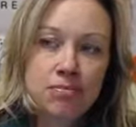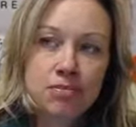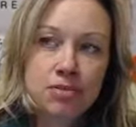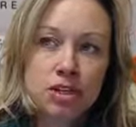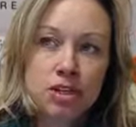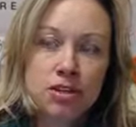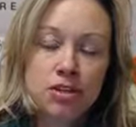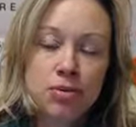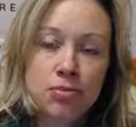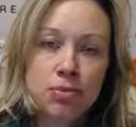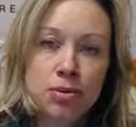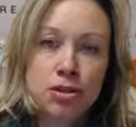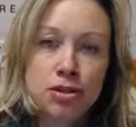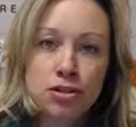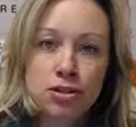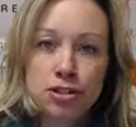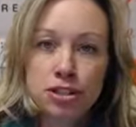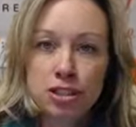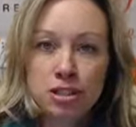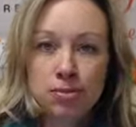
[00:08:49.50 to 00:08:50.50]

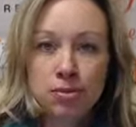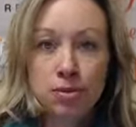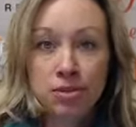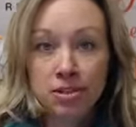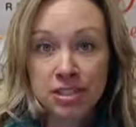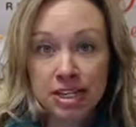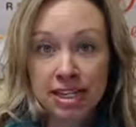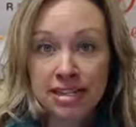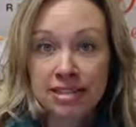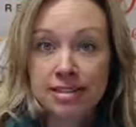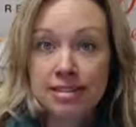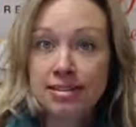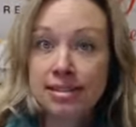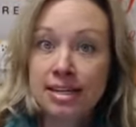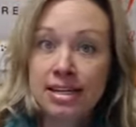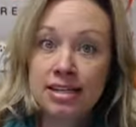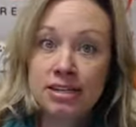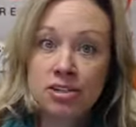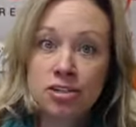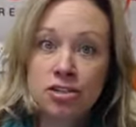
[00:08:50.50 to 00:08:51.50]
personableness
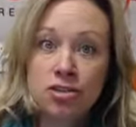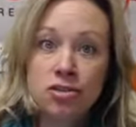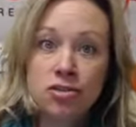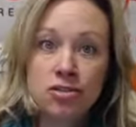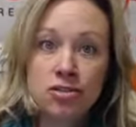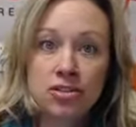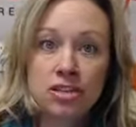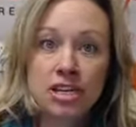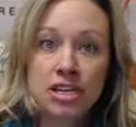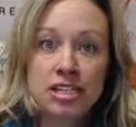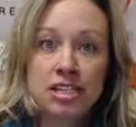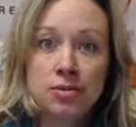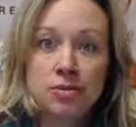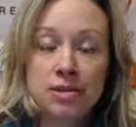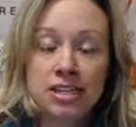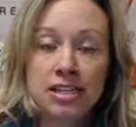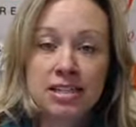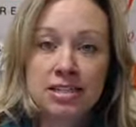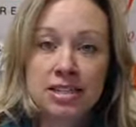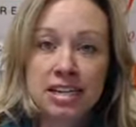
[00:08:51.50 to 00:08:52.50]
into things,
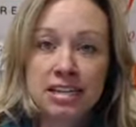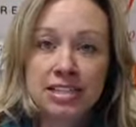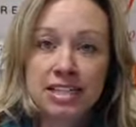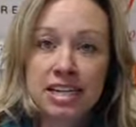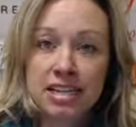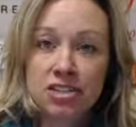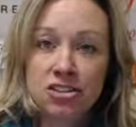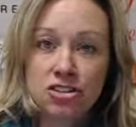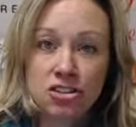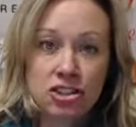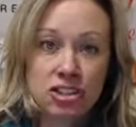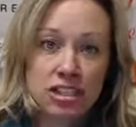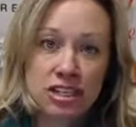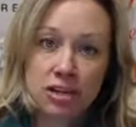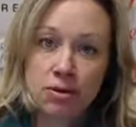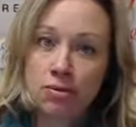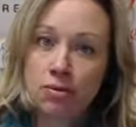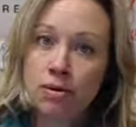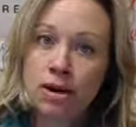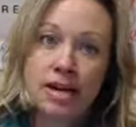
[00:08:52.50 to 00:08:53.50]
because I tend to just
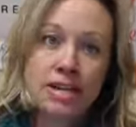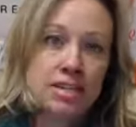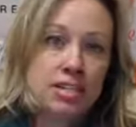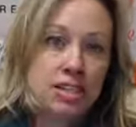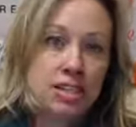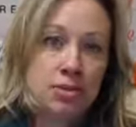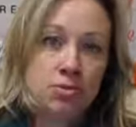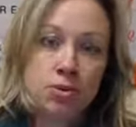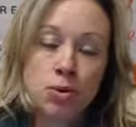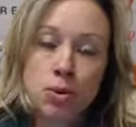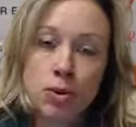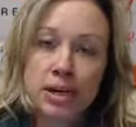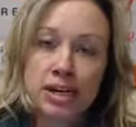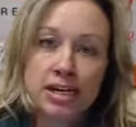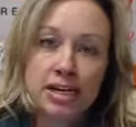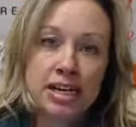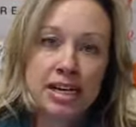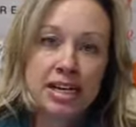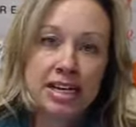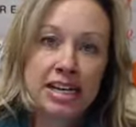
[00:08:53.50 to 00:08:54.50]
get right to the
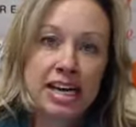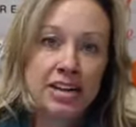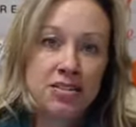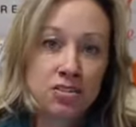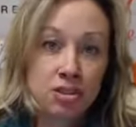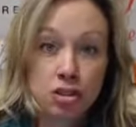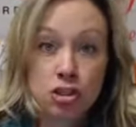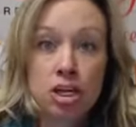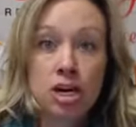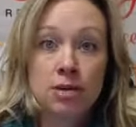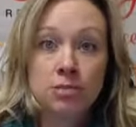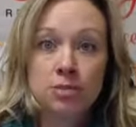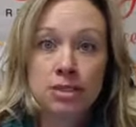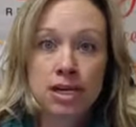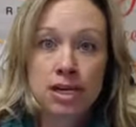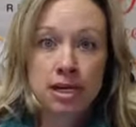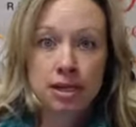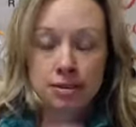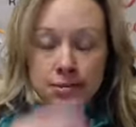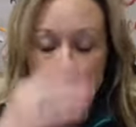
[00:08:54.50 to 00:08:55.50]
point and get the job
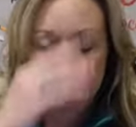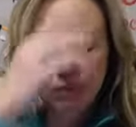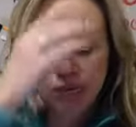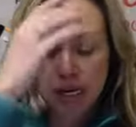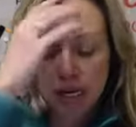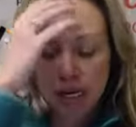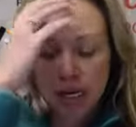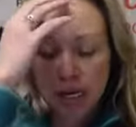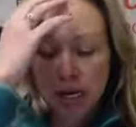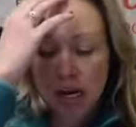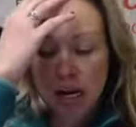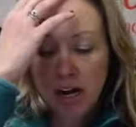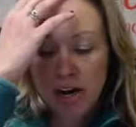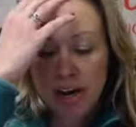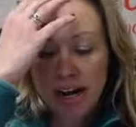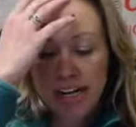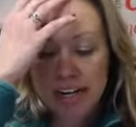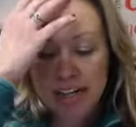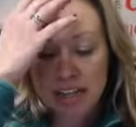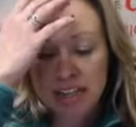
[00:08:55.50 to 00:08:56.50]
done. All
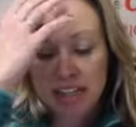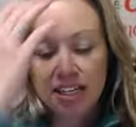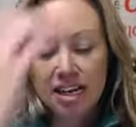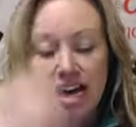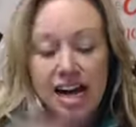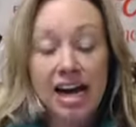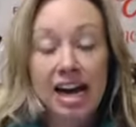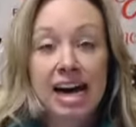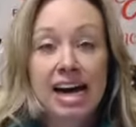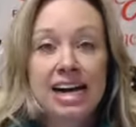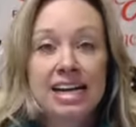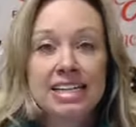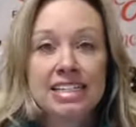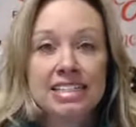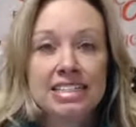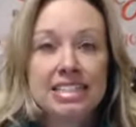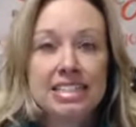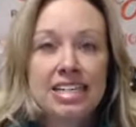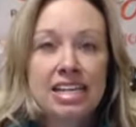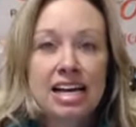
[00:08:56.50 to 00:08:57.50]
right,
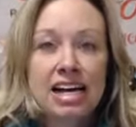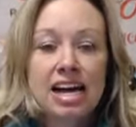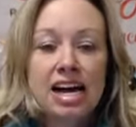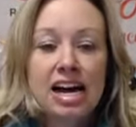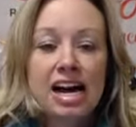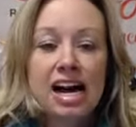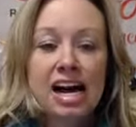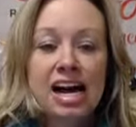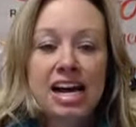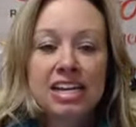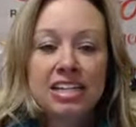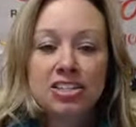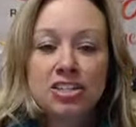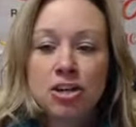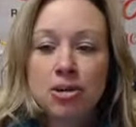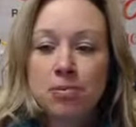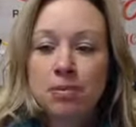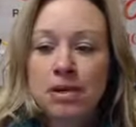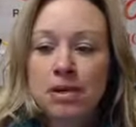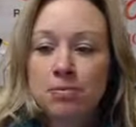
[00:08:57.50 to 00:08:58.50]
I's. I's
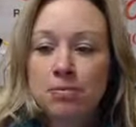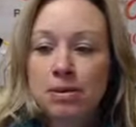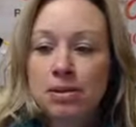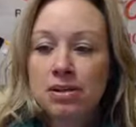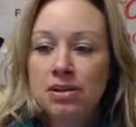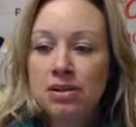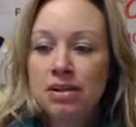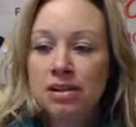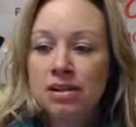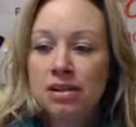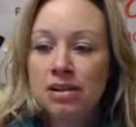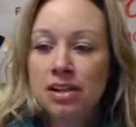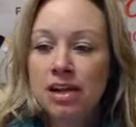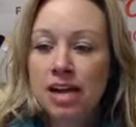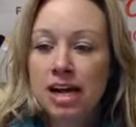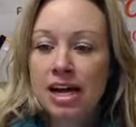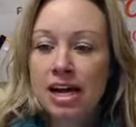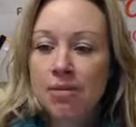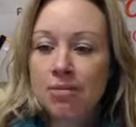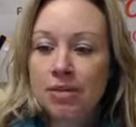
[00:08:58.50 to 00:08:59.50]
are people
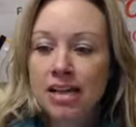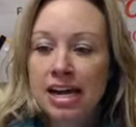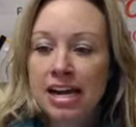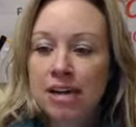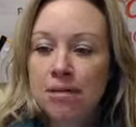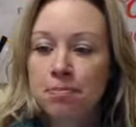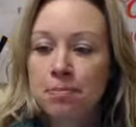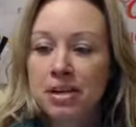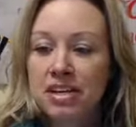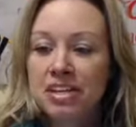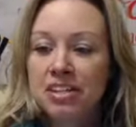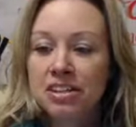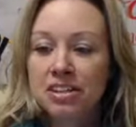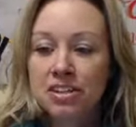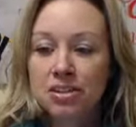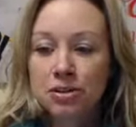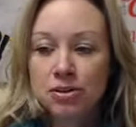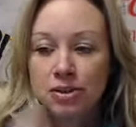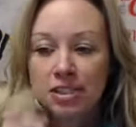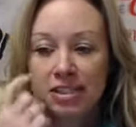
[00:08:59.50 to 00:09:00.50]
like Bill,
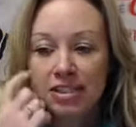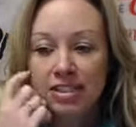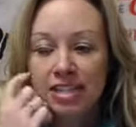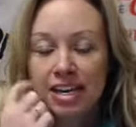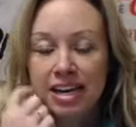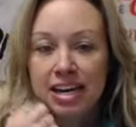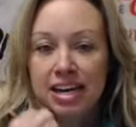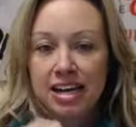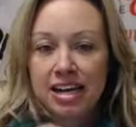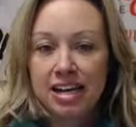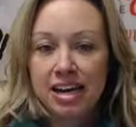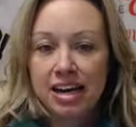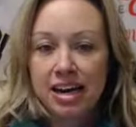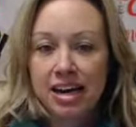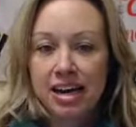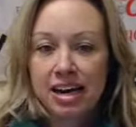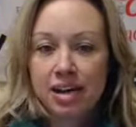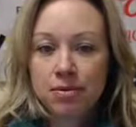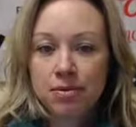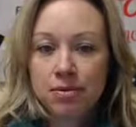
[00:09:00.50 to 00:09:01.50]
who is
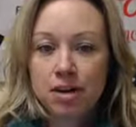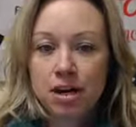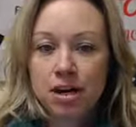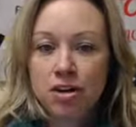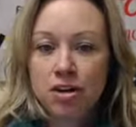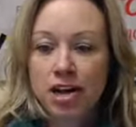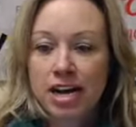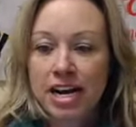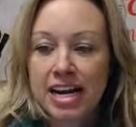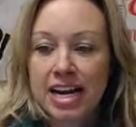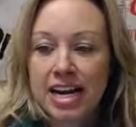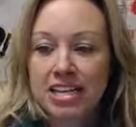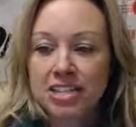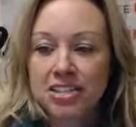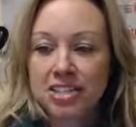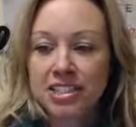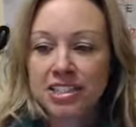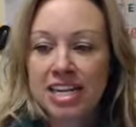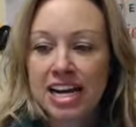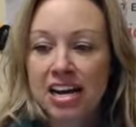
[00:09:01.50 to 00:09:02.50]
a great
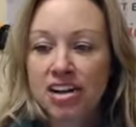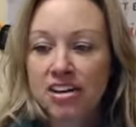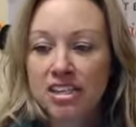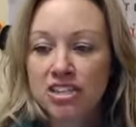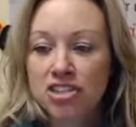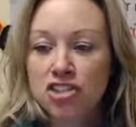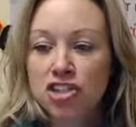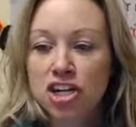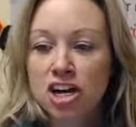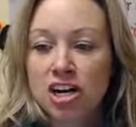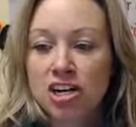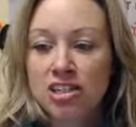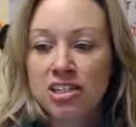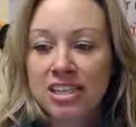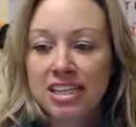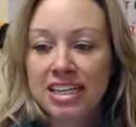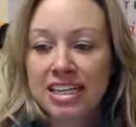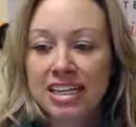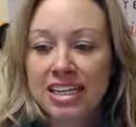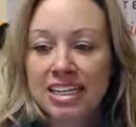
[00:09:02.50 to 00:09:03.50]
agent down in
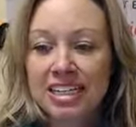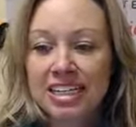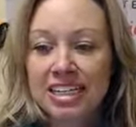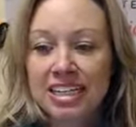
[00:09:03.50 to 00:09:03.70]
Charlotte, and he